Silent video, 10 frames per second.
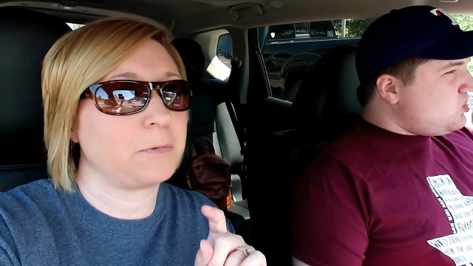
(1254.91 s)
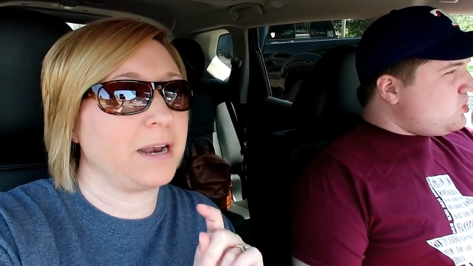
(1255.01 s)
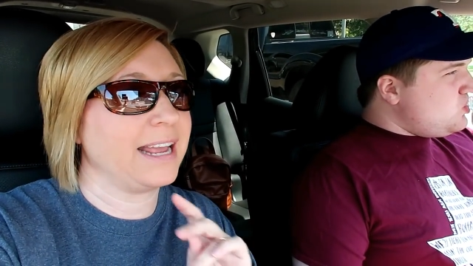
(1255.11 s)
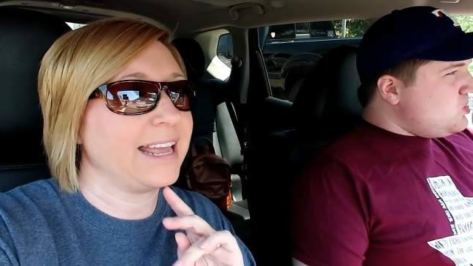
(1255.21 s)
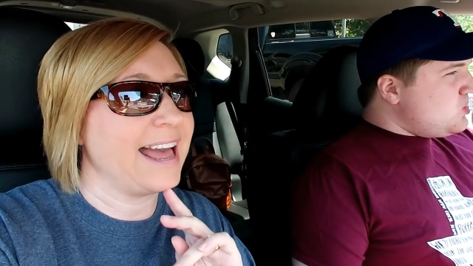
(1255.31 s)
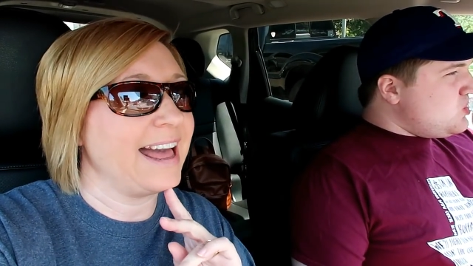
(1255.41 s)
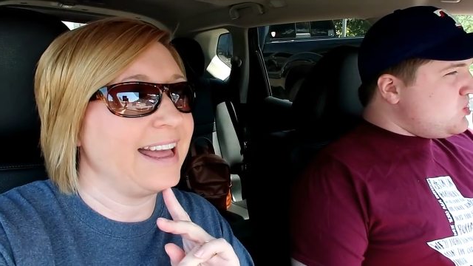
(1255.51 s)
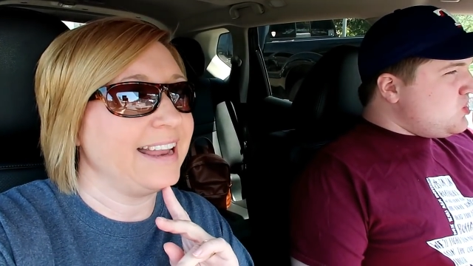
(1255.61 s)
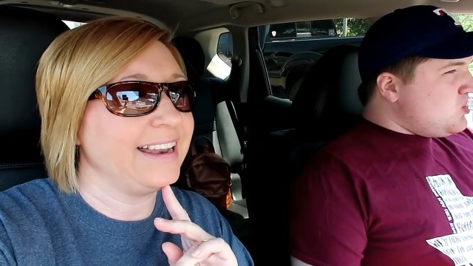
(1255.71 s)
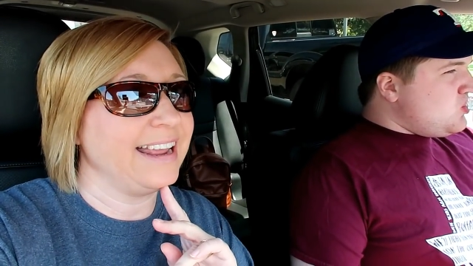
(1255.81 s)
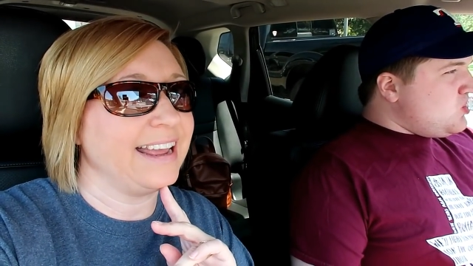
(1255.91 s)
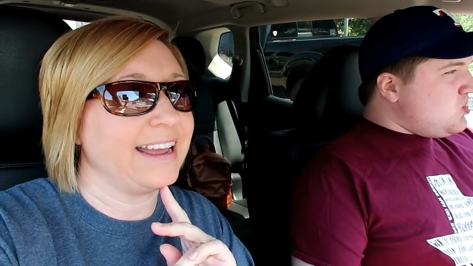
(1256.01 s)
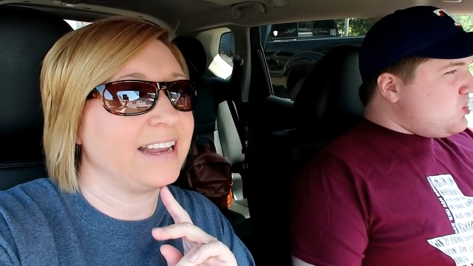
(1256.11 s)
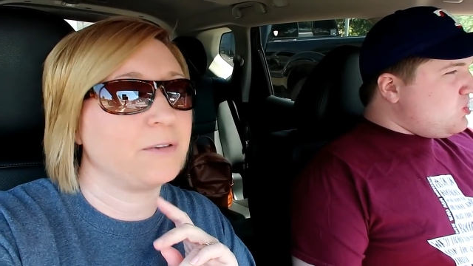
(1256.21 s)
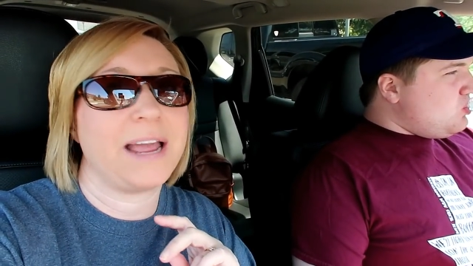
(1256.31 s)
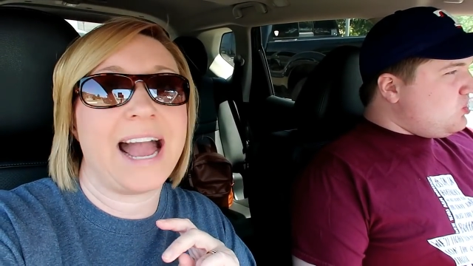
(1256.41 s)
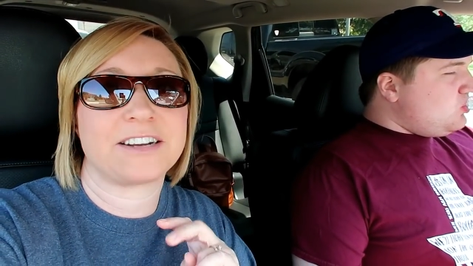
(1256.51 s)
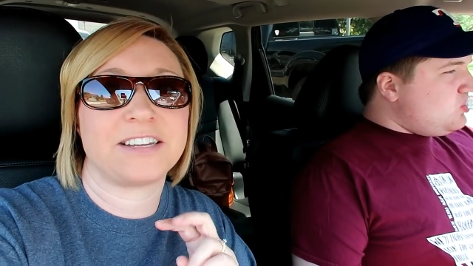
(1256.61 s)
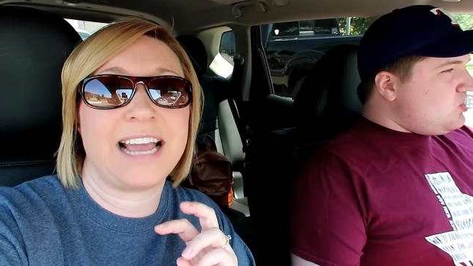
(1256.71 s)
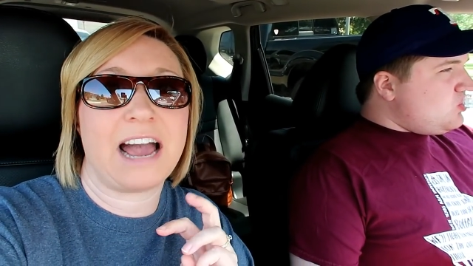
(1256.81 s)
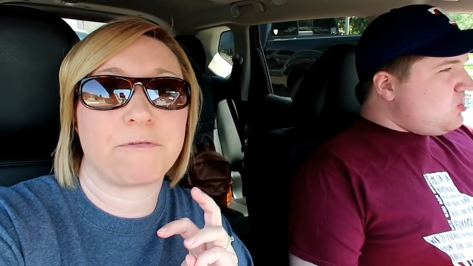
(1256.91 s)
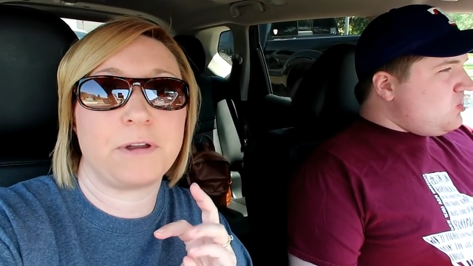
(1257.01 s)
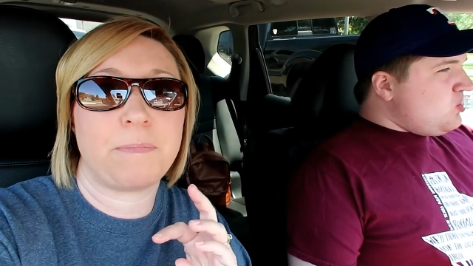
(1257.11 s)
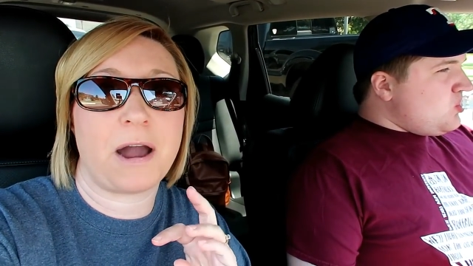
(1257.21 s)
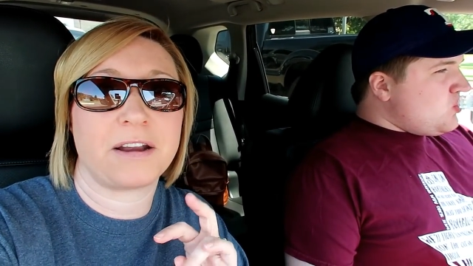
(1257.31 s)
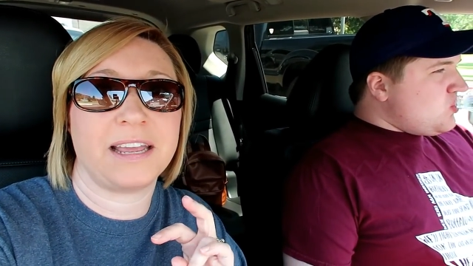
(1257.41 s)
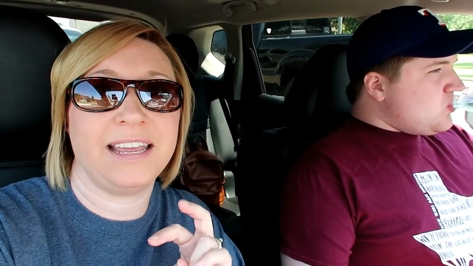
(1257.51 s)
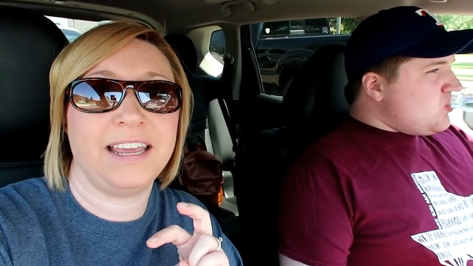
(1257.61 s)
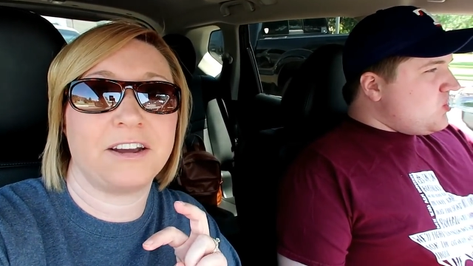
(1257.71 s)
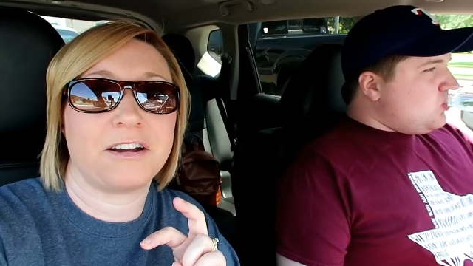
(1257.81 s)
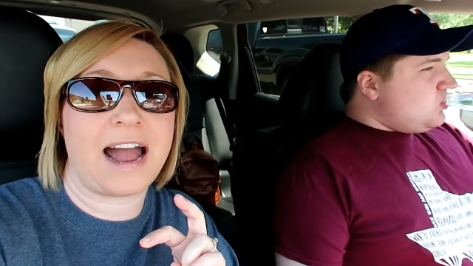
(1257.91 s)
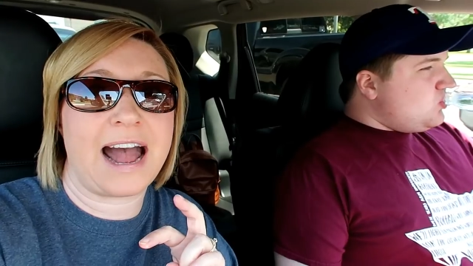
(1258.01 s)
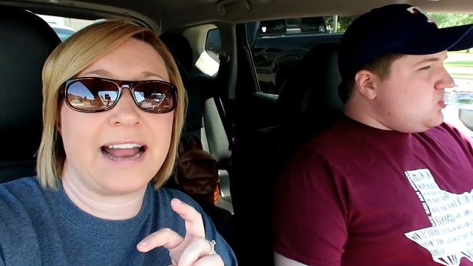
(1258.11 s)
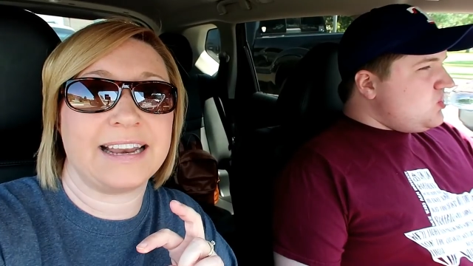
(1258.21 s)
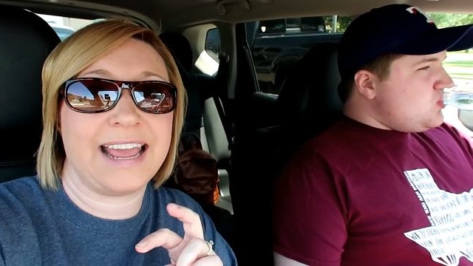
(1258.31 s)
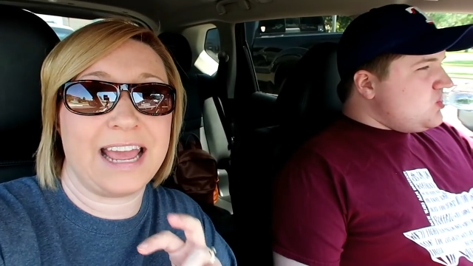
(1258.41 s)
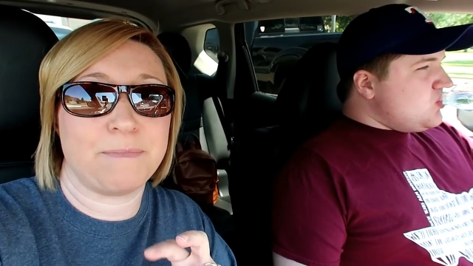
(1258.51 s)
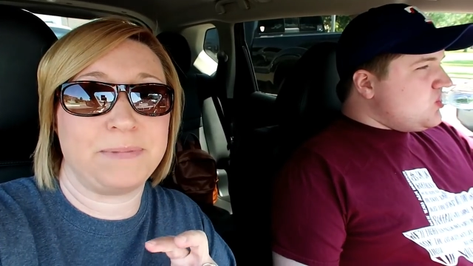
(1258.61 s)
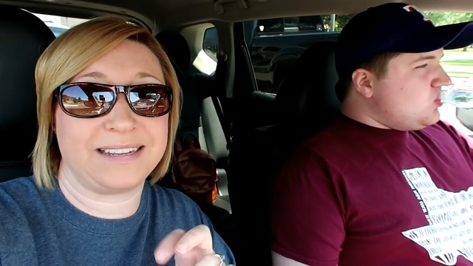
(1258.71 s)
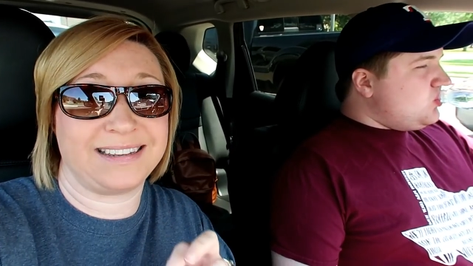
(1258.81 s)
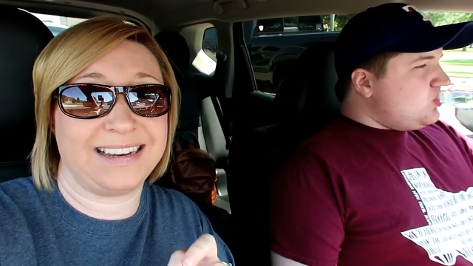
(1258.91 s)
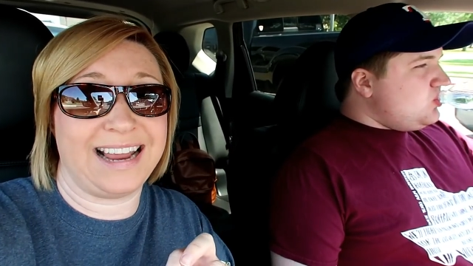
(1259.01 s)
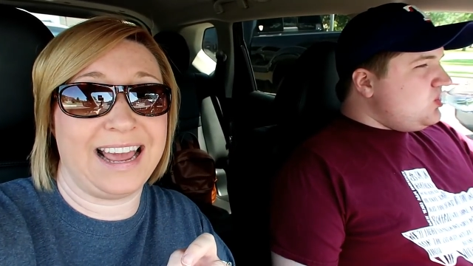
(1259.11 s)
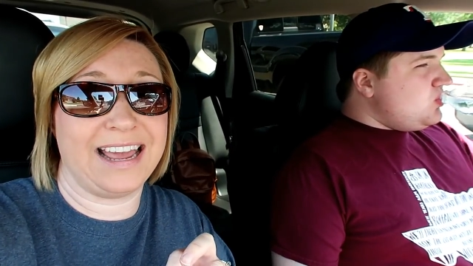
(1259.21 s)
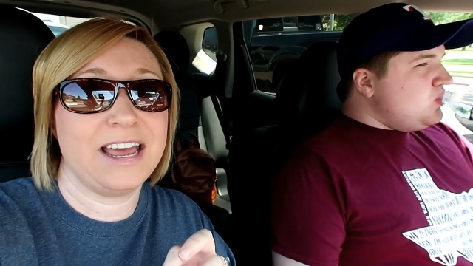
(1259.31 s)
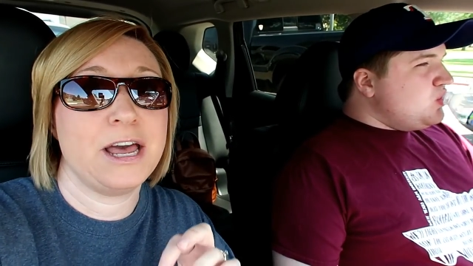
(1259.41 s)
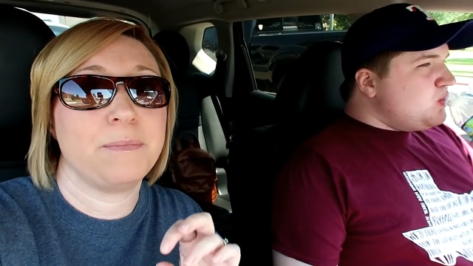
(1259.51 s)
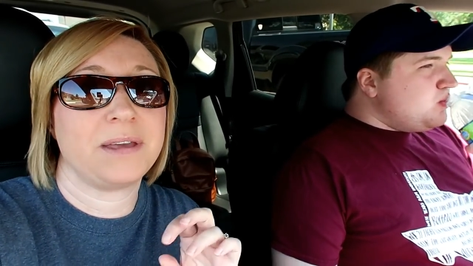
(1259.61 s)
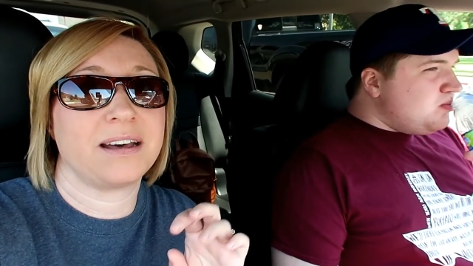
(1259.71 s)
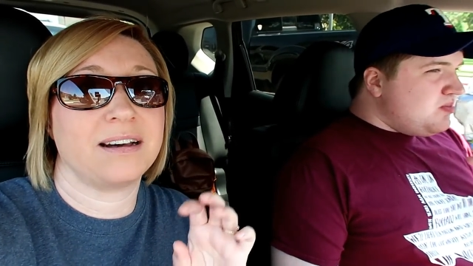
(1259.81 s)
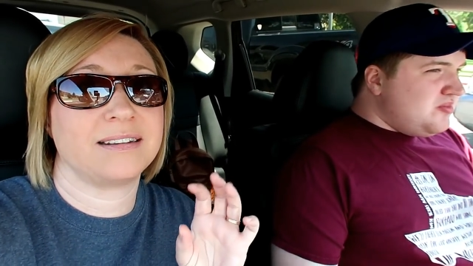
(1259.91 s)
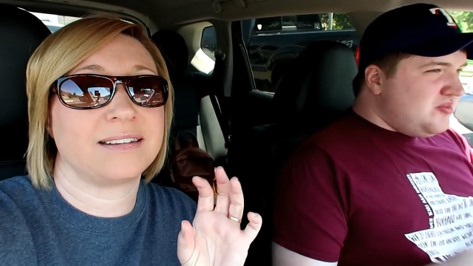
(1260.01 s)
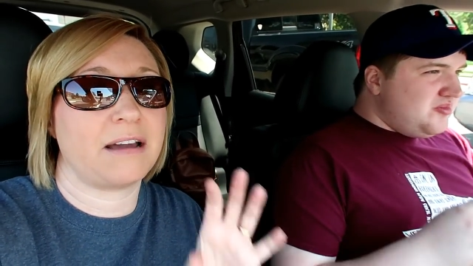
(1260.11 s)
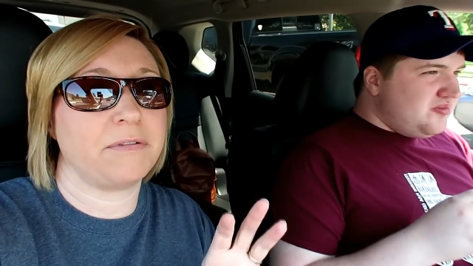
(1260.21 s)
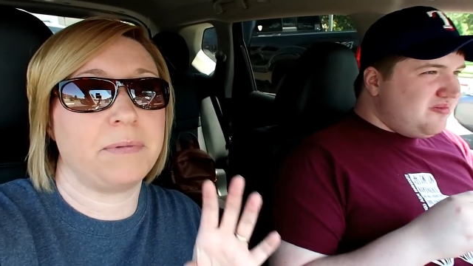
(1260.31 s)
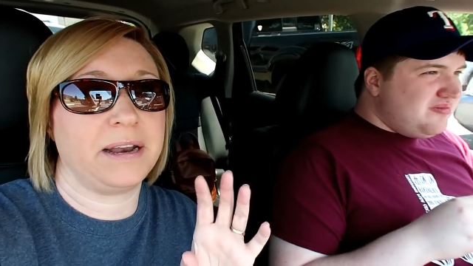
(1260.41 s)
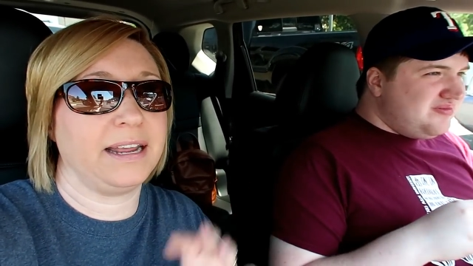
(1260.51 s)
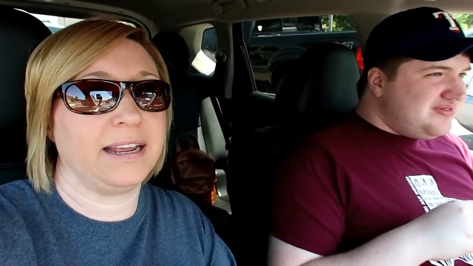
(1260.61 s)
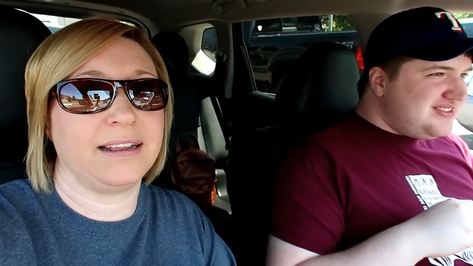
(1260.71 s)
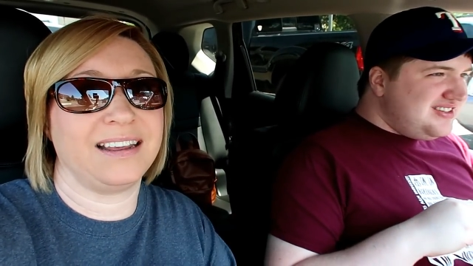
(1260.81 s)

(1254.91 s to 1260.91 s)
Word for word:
Speaker 1: what I can, and we actually got free parking here on campus today because everybody,